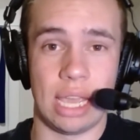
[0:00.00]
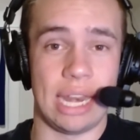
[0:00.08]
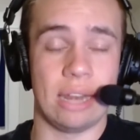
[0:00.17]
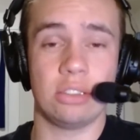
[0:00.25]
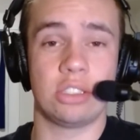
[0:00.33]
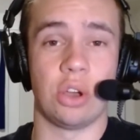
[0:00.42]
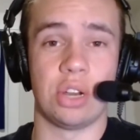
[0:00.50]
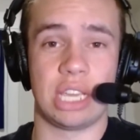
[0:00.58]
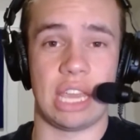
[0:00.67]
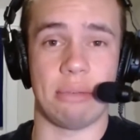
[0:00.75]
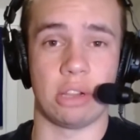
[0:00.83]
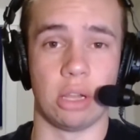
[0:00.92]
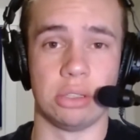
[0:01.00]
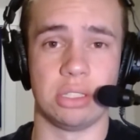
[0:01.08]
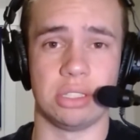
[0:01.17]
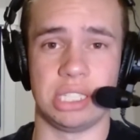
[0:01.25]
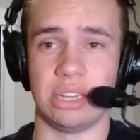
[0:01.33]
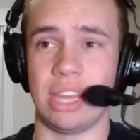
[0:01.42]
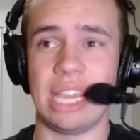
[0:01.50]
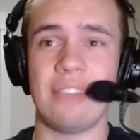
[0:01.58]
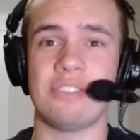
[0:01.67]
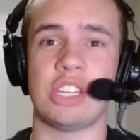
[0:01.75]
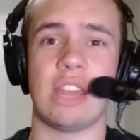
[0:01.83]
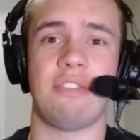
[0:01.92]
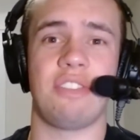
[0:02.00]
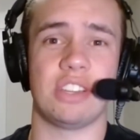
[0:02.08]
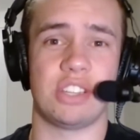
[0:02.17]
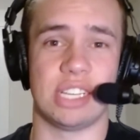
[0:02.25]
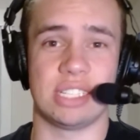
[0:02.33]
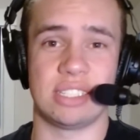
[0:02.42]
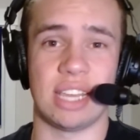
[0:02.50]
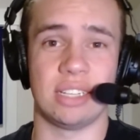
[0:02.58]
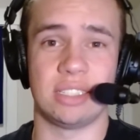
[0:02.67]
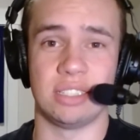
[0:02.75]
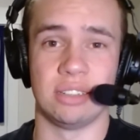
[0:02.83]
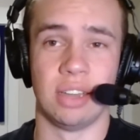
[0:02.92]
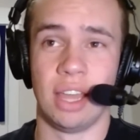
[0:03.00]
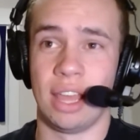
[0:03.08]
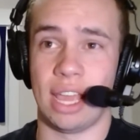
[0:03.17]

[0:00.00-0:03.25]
And Arizona came close this year. They gave Jed Fish an extension,